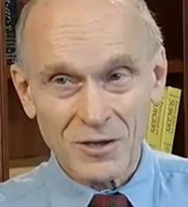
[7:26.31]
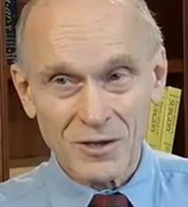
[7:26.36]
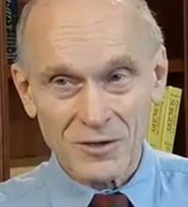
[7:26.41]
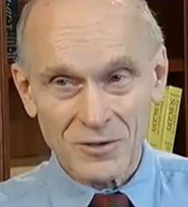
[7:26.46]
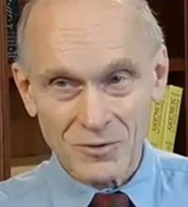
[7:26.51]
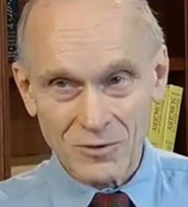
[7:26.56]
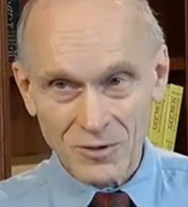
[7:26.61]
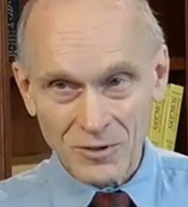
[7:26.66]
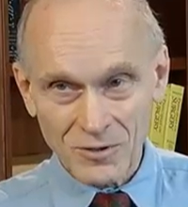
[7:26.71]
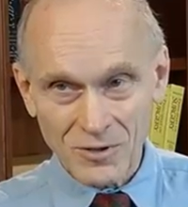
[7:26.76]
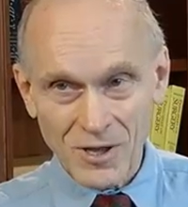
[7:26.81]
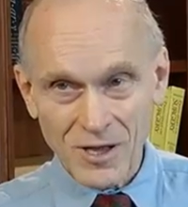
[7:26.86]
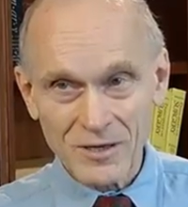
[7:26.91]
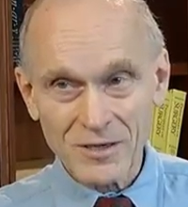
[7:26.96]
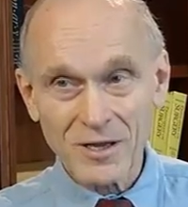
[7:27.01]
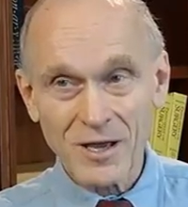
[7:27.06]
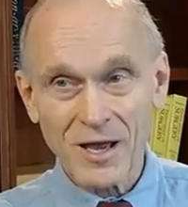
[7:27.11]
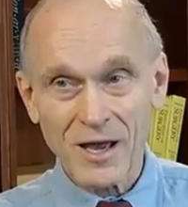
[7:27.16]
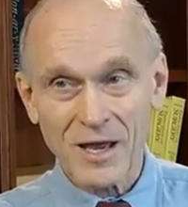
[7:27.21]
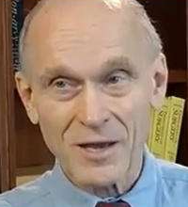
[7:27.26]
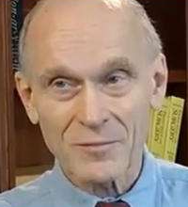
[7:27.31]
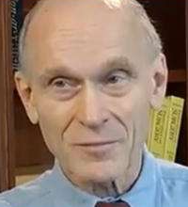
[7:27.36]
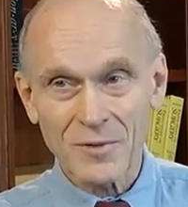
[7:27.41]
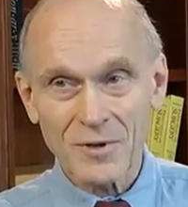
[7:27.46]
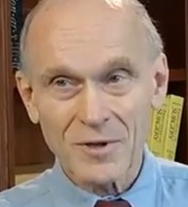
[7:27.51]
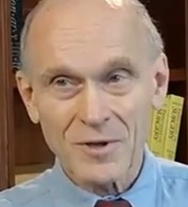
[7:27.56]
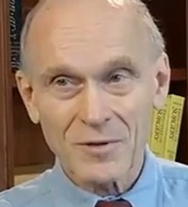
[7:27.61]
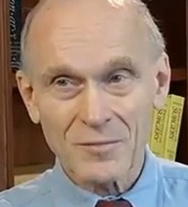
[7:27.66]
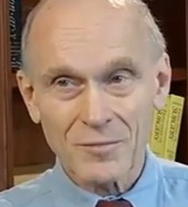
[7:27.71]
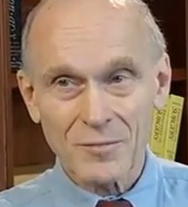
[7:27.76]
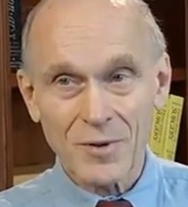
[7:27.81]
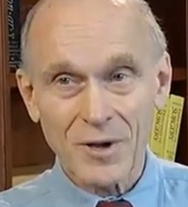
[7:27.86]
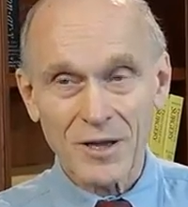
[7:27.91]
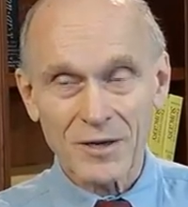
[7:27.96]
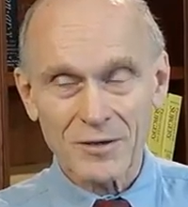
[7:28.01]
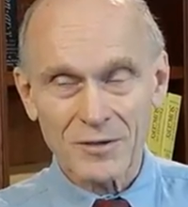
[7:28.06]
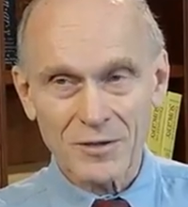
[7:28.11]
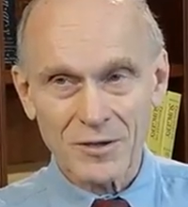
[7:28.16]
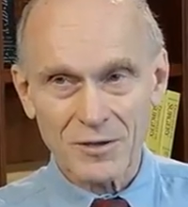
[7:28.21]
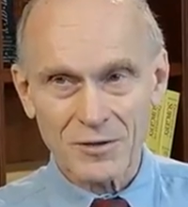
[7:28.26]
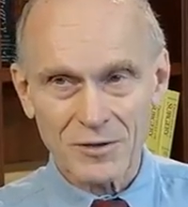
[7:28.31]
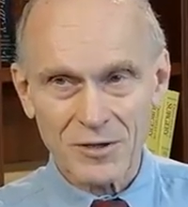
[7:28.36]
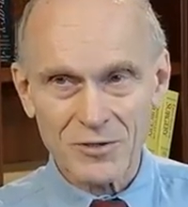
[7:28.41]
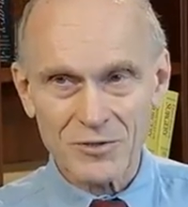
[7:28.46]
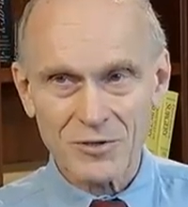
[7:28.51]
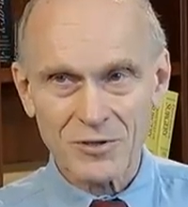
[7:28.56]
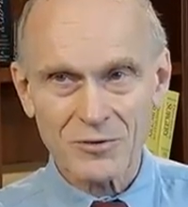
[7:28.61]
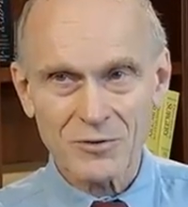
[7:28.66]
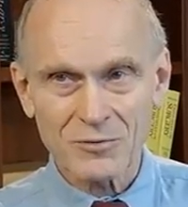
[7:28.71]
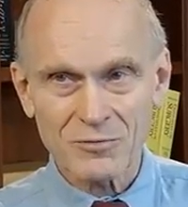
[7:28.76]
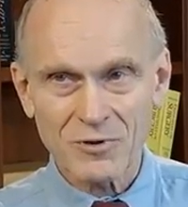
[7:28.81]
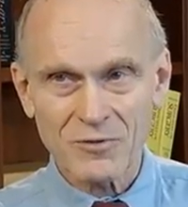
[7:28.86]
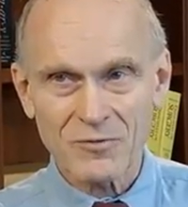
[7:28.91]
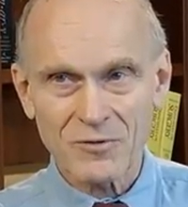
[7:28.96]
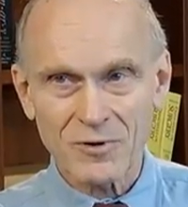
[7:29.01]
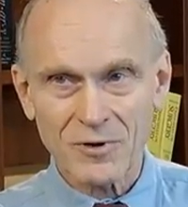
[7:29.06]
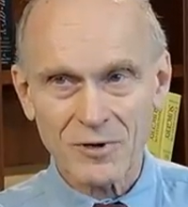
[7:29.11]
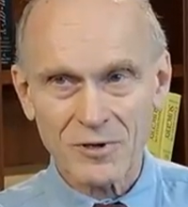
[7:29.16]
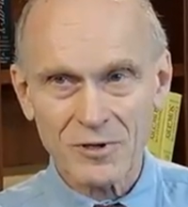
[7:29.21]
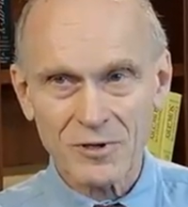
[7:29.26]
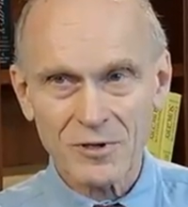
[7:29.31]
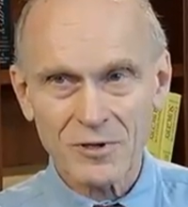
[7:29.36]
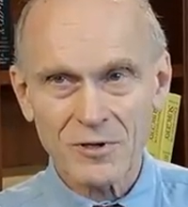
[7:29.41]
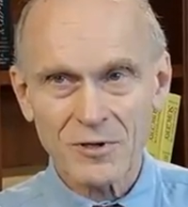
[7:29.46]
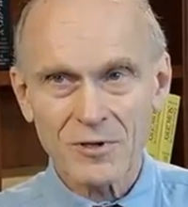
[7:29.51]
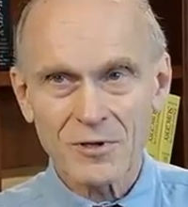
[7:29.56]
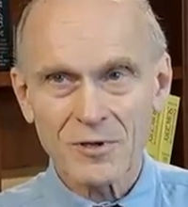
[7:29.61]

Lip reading: It took a long time, but these lesions could reverse.